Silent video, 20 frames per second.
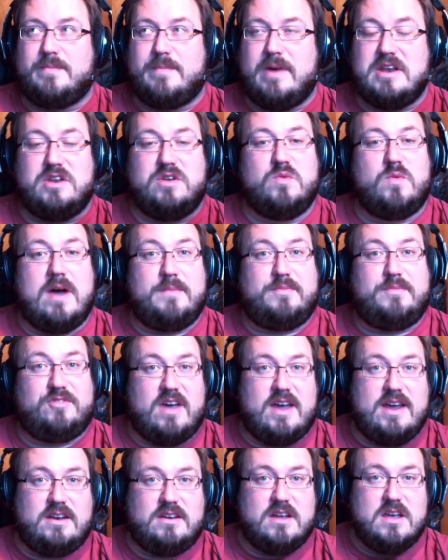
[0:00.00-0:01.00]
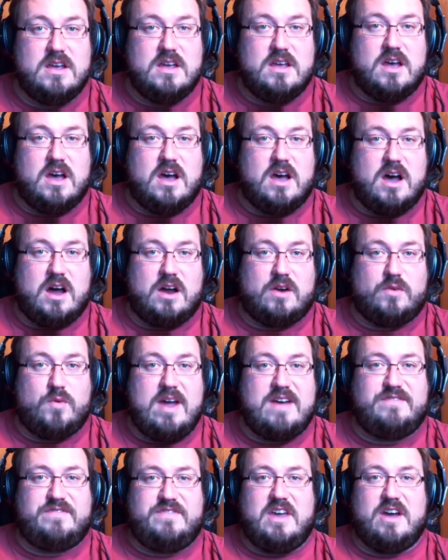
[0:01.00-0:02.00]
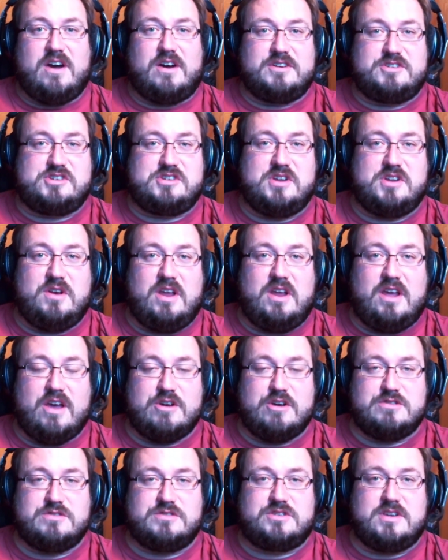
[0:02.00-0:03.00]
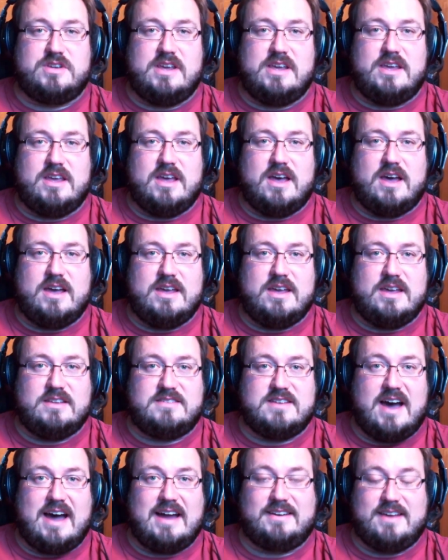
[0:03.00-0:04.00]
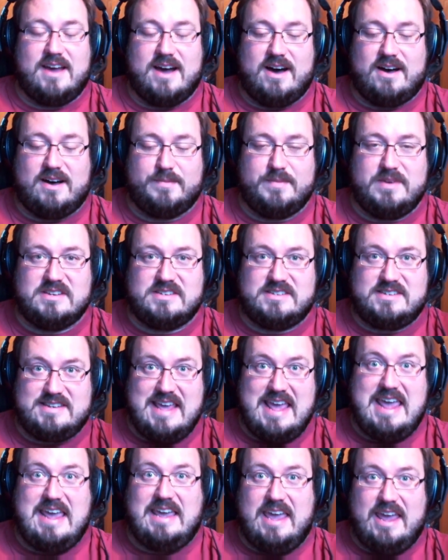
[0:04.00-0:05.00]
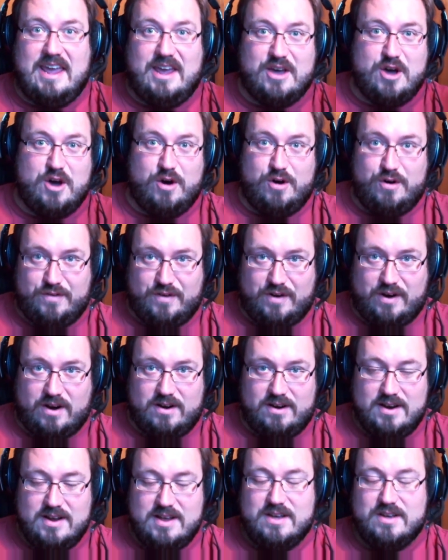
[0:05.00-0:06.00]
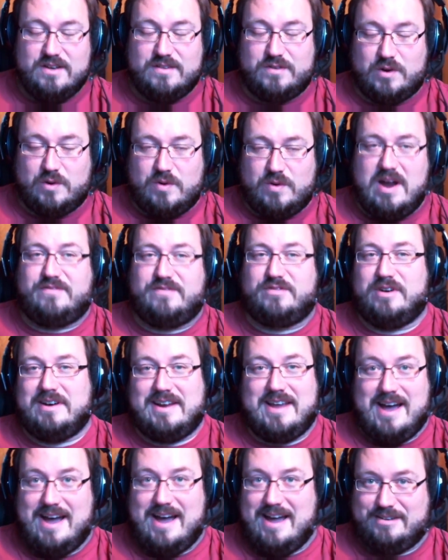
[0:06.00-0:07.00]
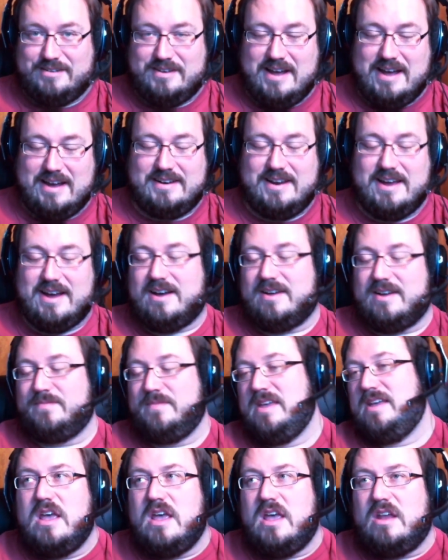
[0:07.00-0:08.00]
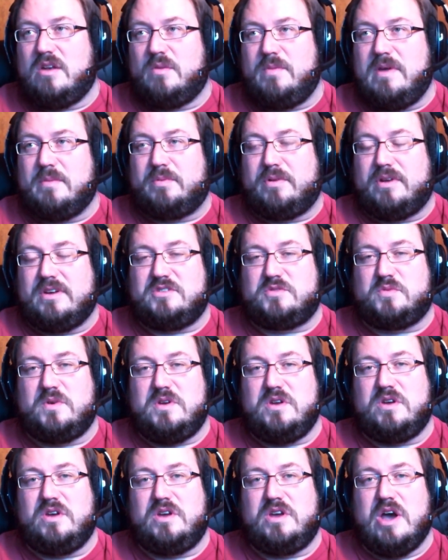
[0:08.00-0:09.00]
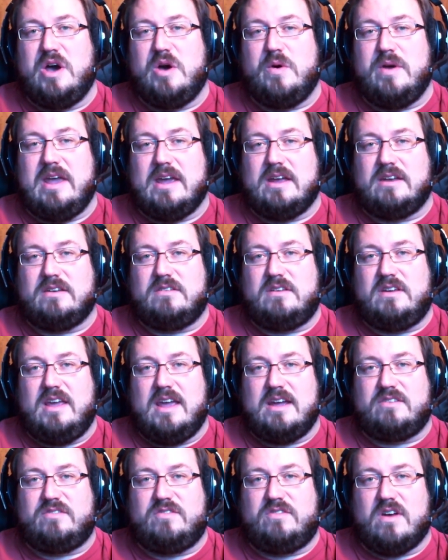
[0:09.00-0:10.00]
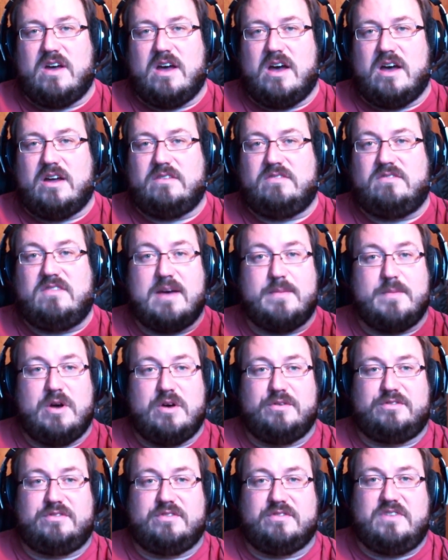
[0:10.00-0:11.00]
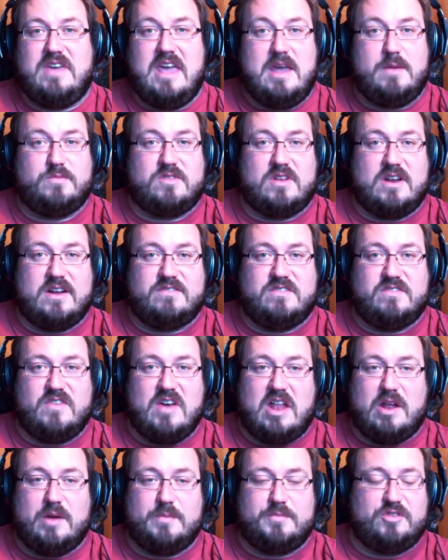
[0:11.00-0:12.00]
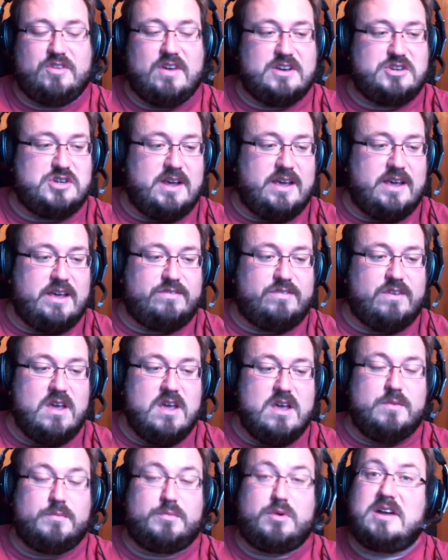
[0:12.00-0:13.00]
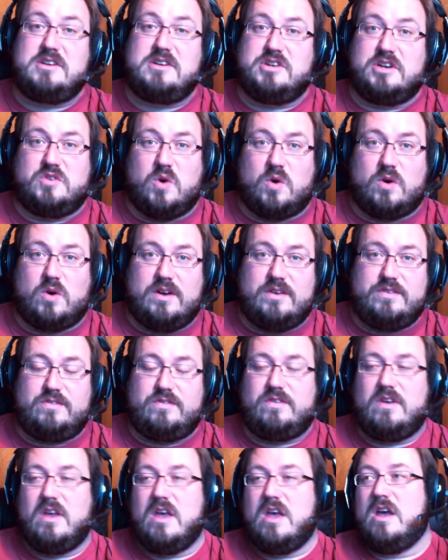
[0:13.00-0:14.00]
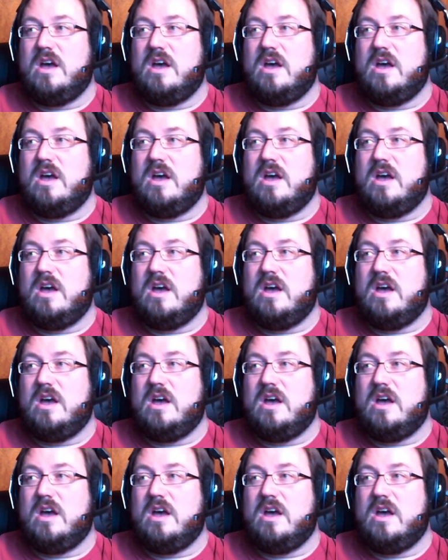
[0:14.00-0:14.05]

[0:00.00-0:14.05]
My new website, RevVRstudios.com, is taking over for ReverendKyle.com. It'll be a place where you can go and get demos of games that I've developed, such as Project Taurus,